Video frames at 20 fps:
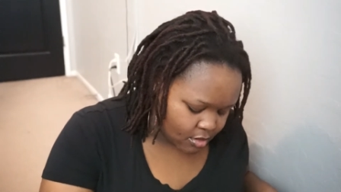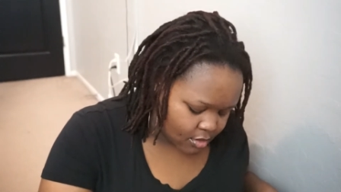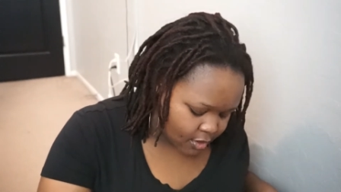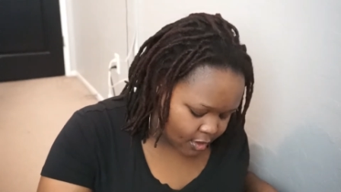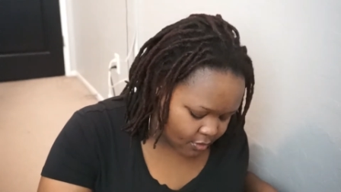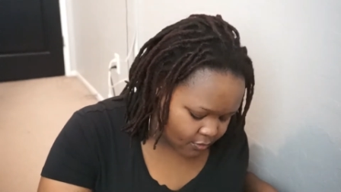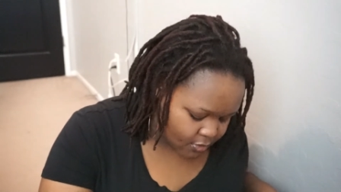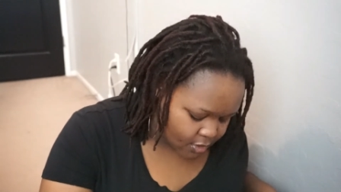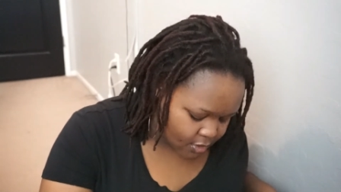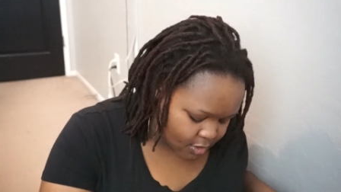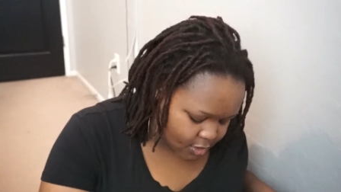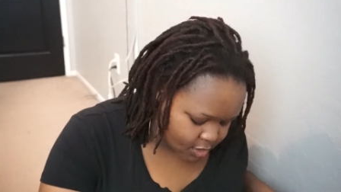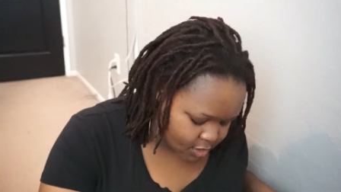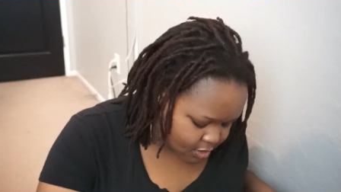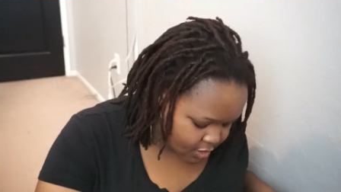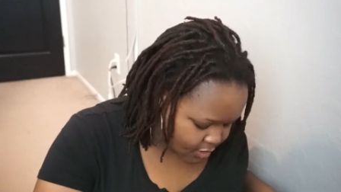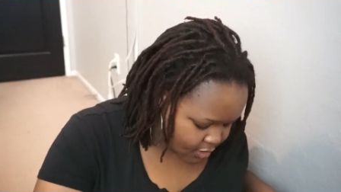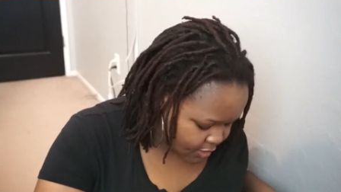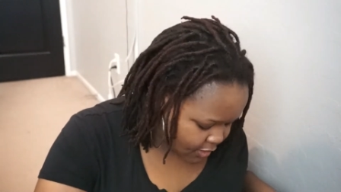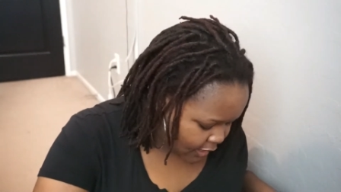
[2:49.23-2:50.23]
Like
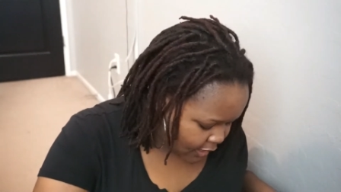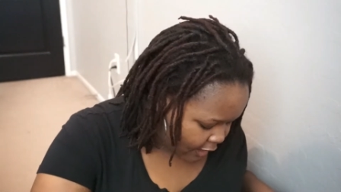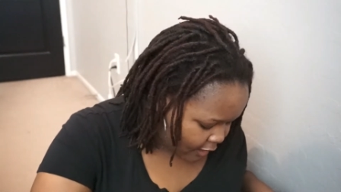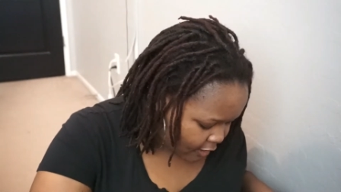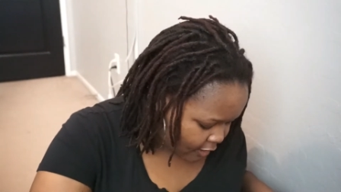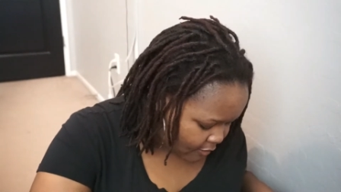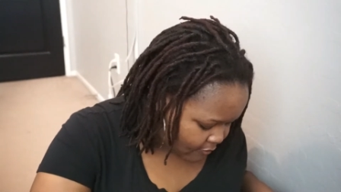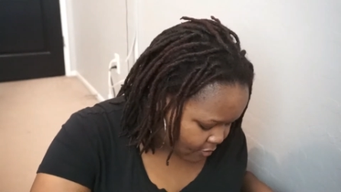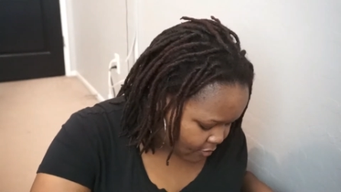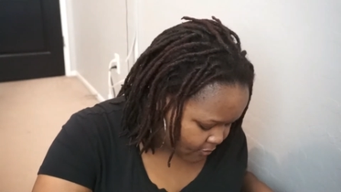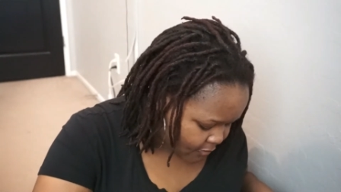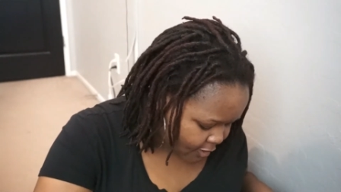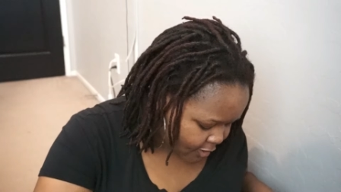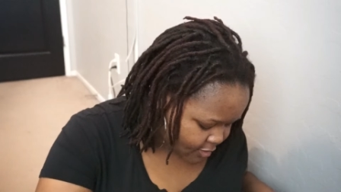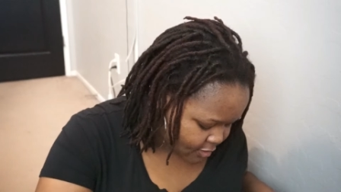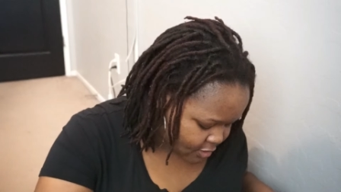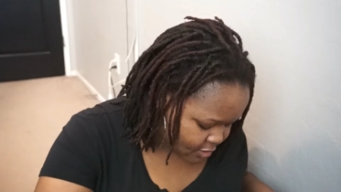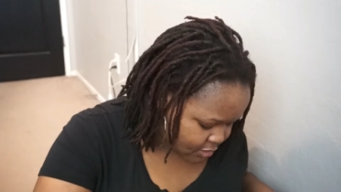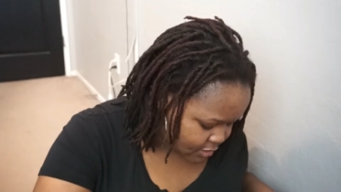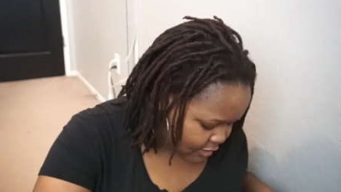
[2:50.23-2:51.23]
realistically, how I would wear
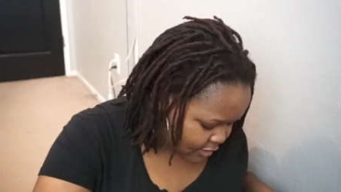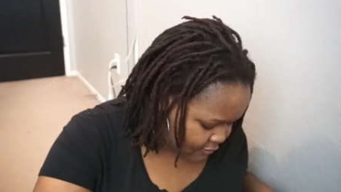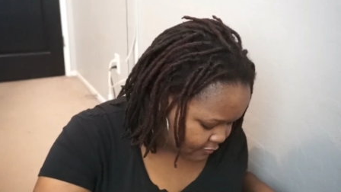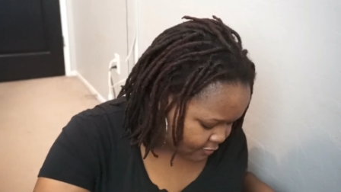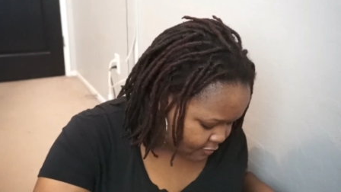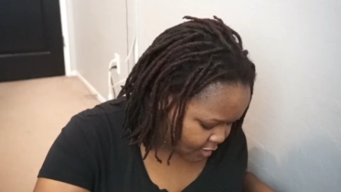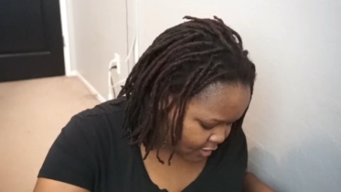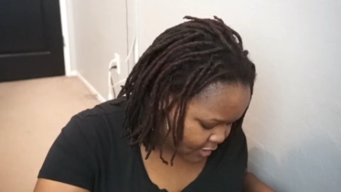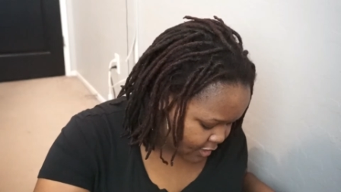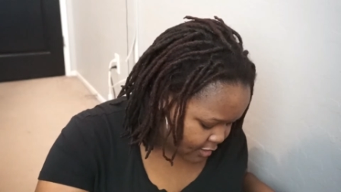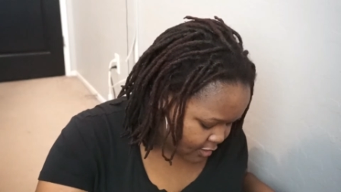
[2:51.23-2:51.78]
this every day.